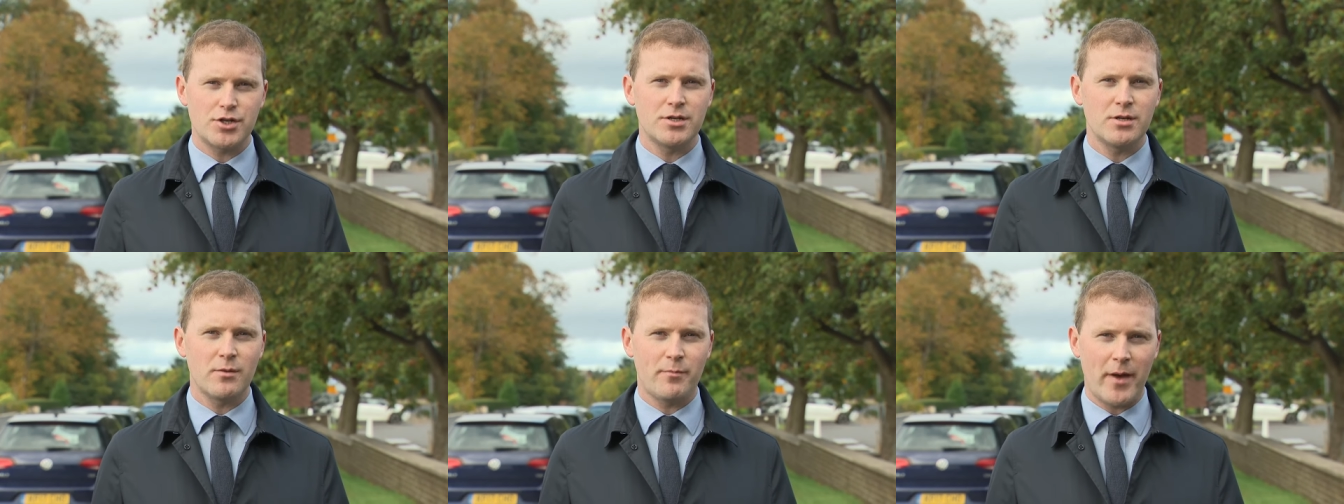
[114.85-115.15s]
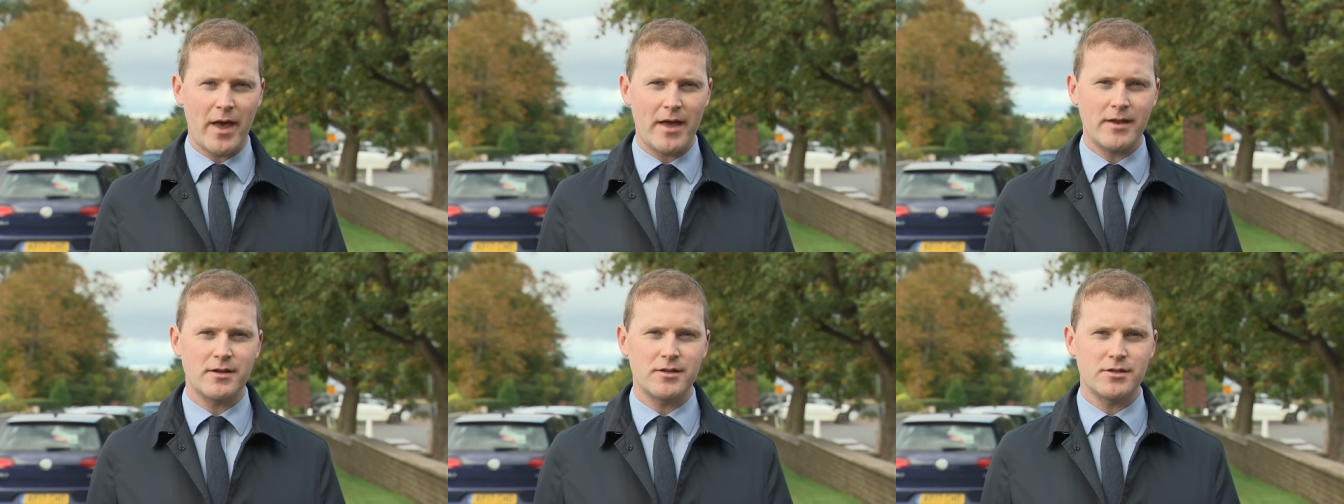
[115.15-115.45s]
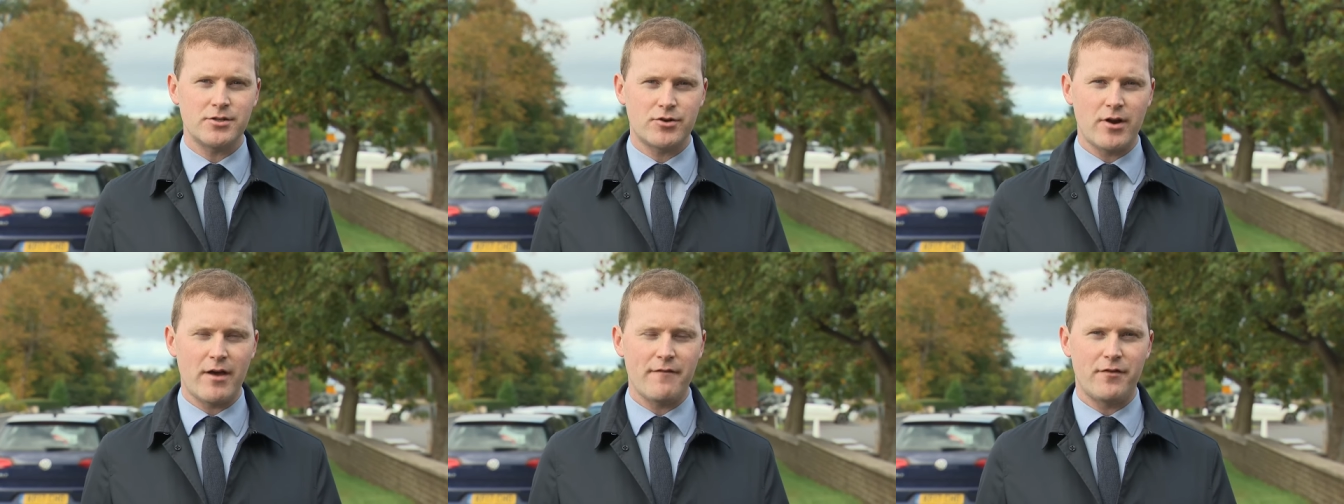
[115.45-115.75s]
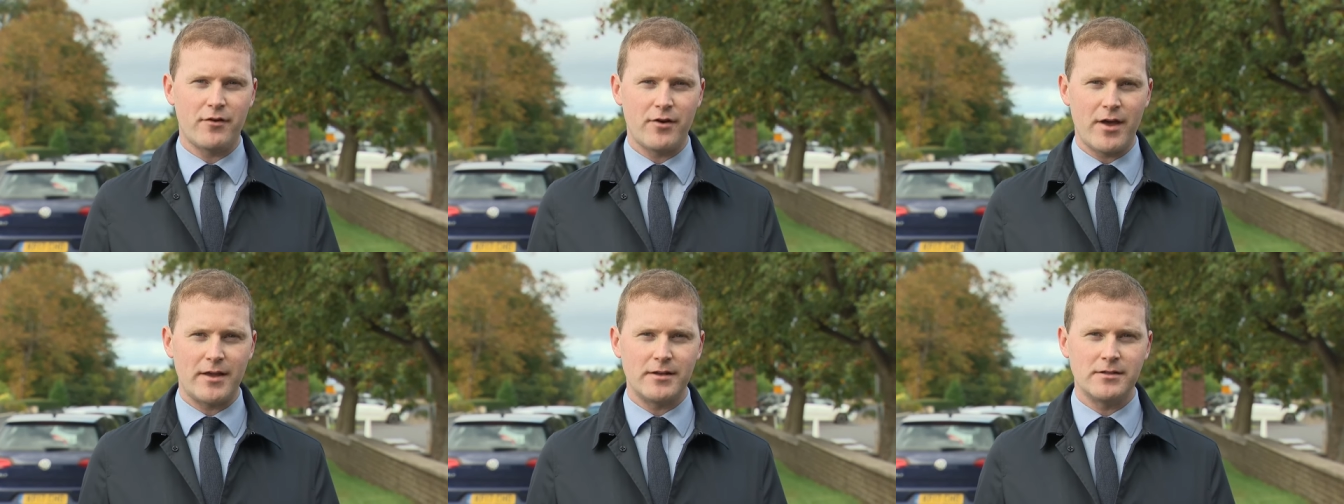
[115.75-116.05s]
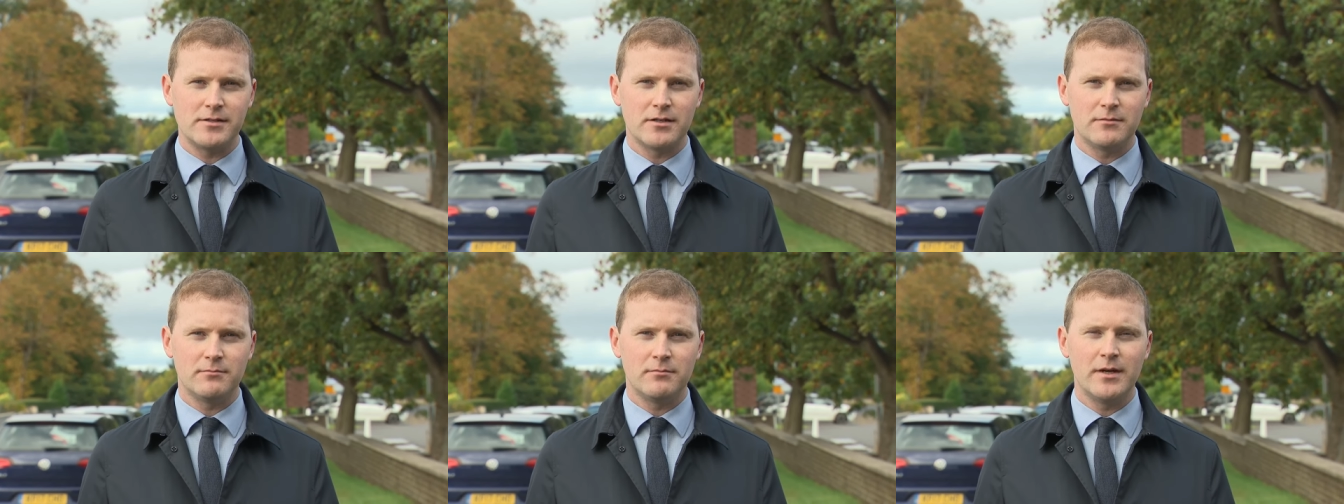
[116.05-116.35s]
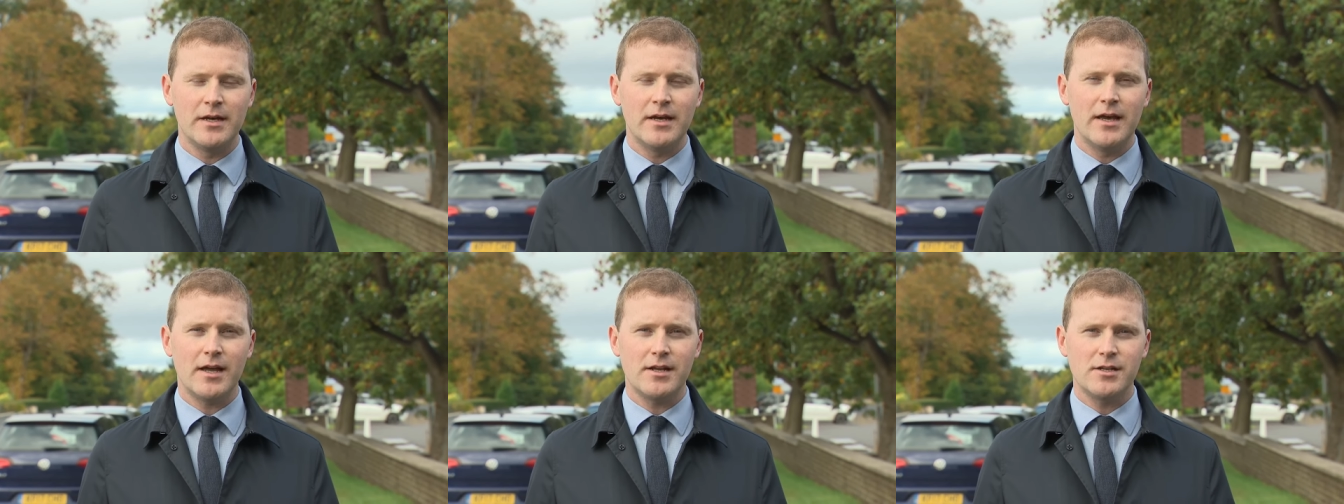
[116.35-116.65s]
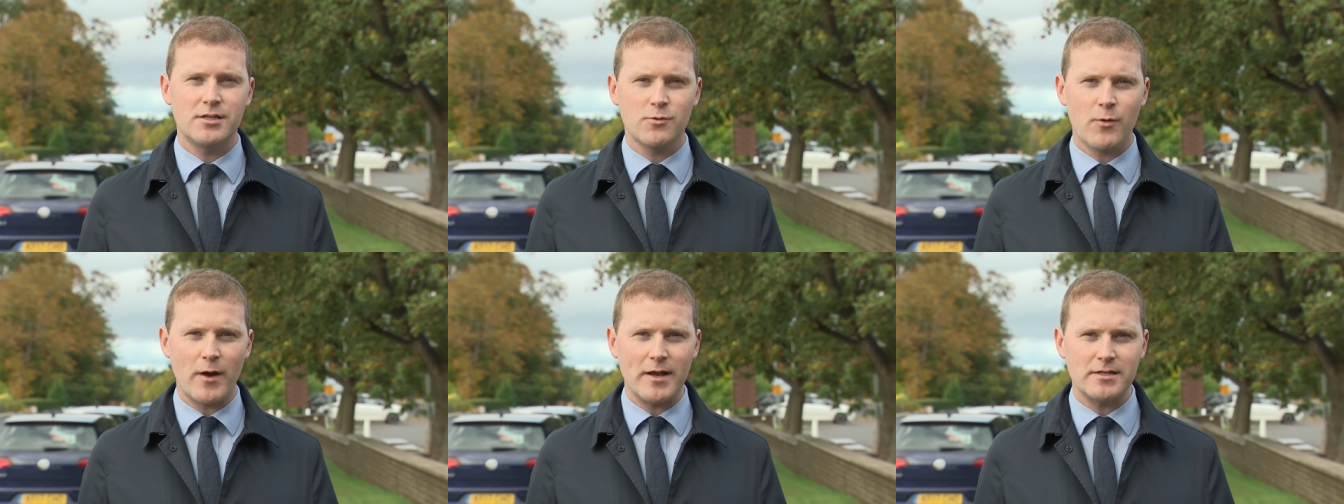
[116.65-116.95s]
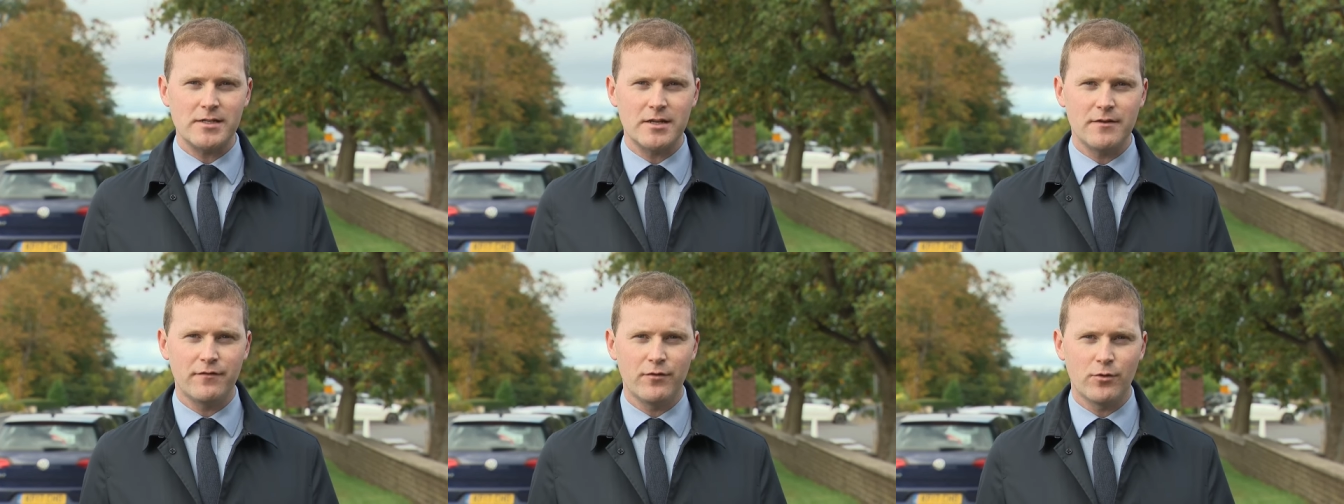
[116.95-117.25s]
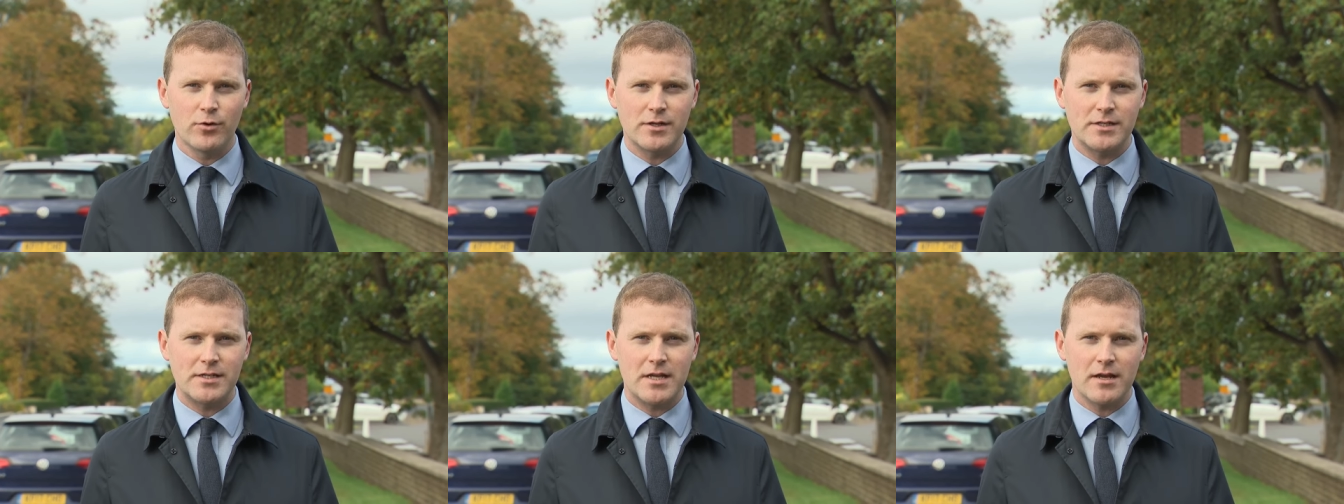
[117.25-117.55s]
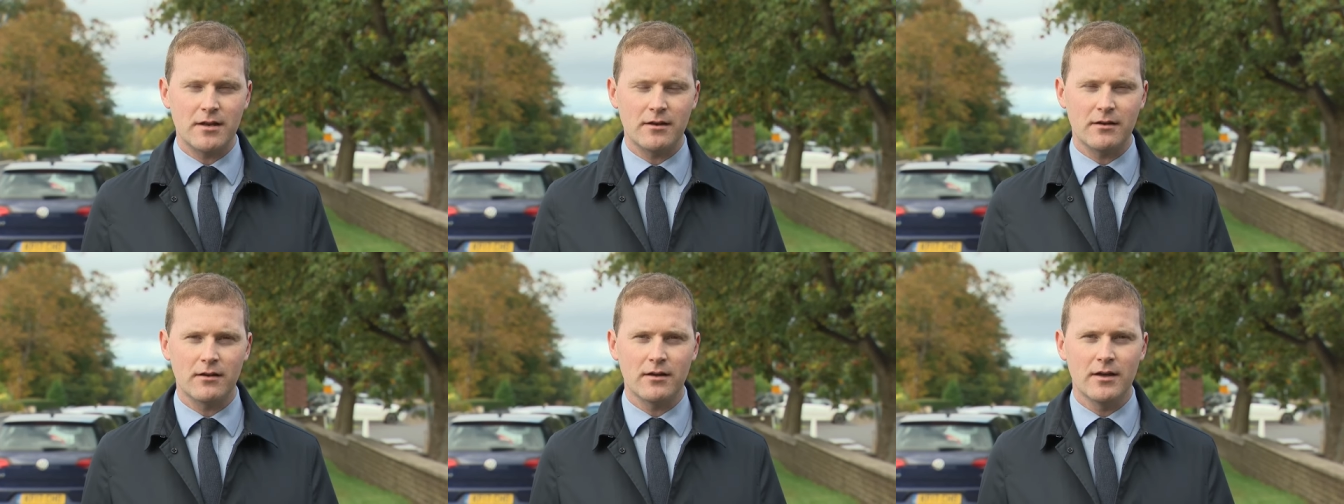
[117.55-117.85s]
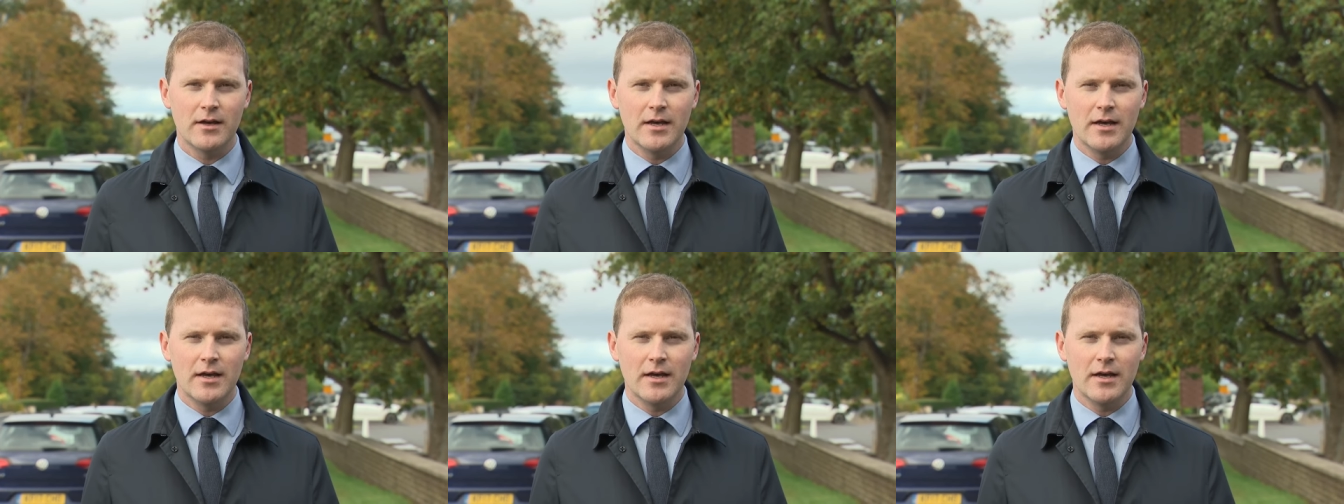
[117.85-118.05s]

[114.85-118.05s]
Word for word: independence referendum in 2014.